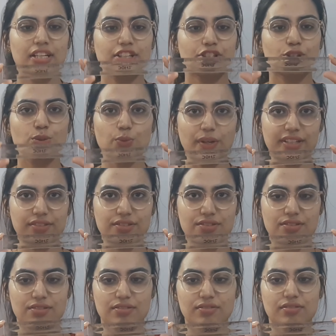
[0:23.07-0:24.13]
two
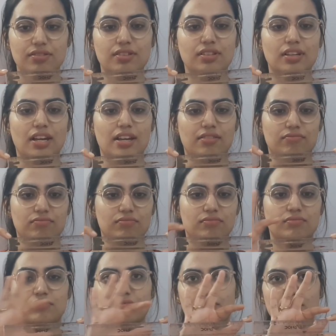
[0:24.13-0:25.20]
ends, and
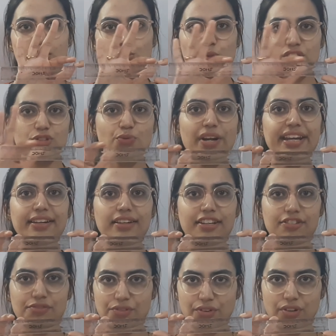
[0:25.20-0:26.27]
there's one straight
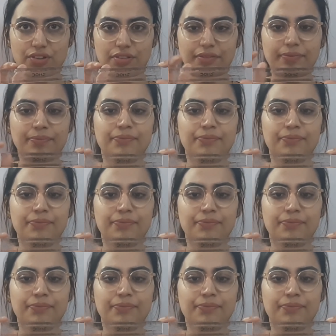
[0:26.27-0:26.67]
line drawn